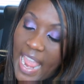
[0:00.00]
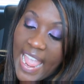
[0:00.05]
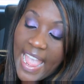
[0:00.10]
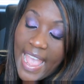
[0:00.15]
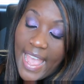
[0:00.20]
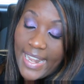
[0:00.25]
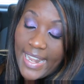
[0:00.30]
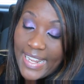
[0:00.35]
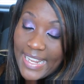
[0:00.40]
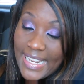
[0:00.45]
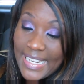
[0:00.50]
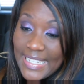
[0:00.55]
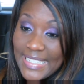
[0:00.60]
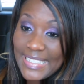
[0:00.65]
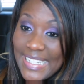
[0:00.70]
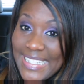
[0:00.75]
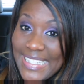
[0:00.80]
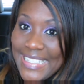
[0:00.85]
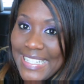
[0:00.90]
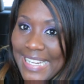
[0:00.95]
And it is
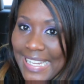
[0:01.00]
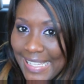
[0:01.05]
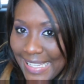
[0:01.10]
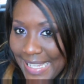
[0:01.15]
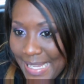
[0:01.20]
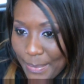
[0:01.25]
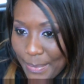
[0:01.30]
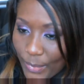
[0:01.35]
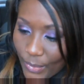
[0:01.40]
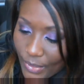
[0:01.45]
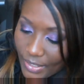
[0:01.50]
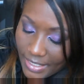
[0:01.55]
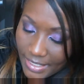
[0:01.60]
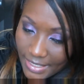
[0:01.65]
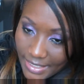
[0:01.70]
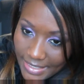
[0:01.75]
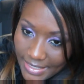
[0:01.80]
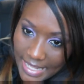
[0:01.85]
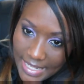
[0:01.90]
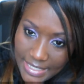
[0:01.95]
a chilly
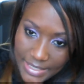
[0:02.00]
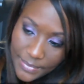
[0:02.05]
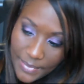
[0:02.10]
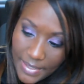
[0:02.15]
morning, that's